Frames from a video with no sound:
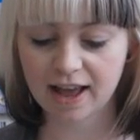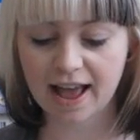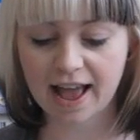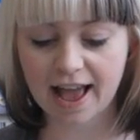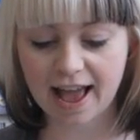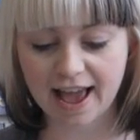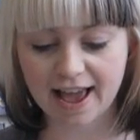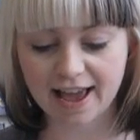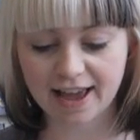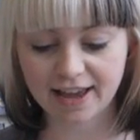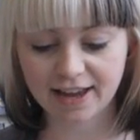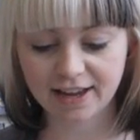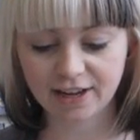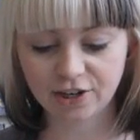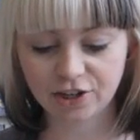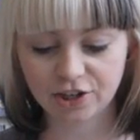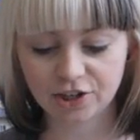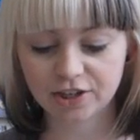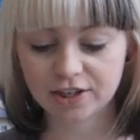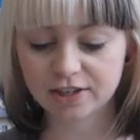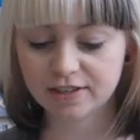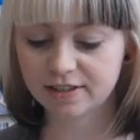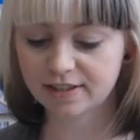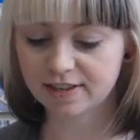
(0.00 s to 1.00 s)

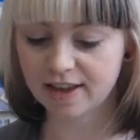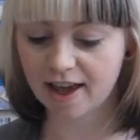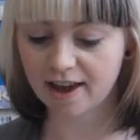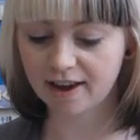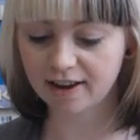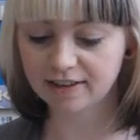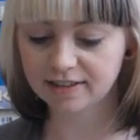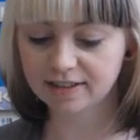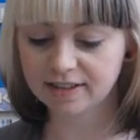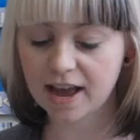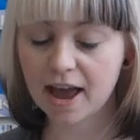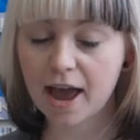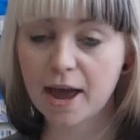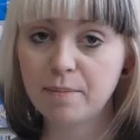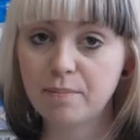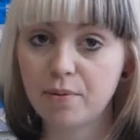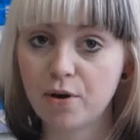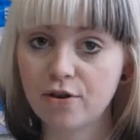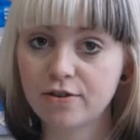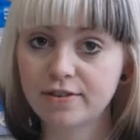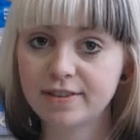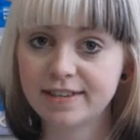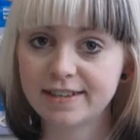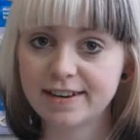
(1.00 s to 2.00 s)
age, sex, and
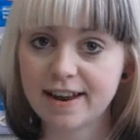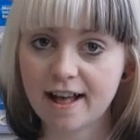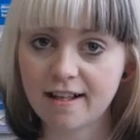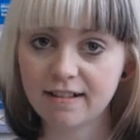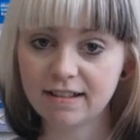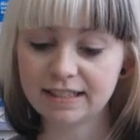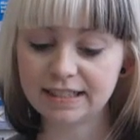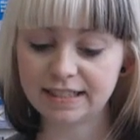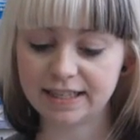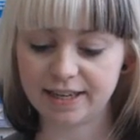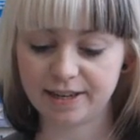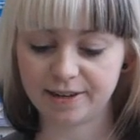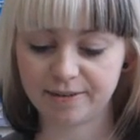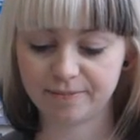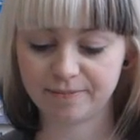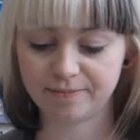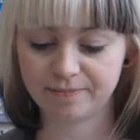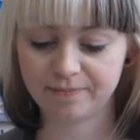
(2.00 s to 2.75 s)
personality.